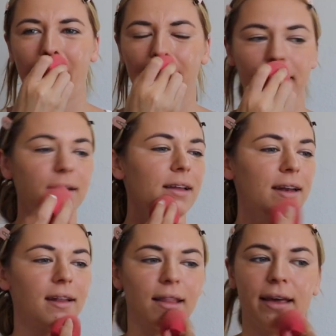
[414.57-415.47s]
I really
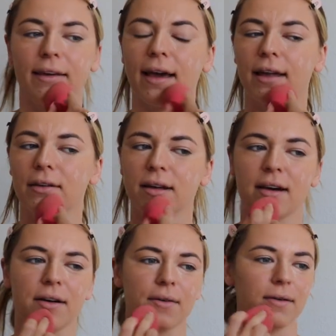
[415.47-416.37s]
didn't like it. I don't
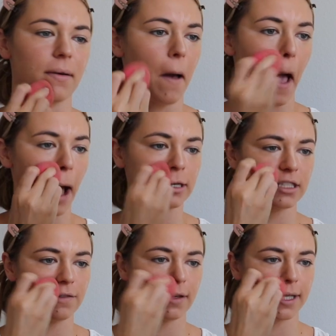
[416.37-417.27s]
know. I
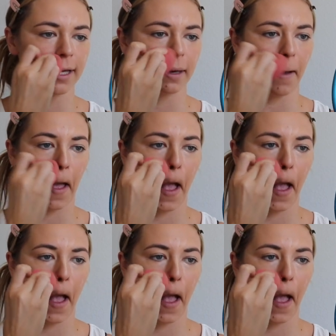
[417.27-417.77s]
just feel like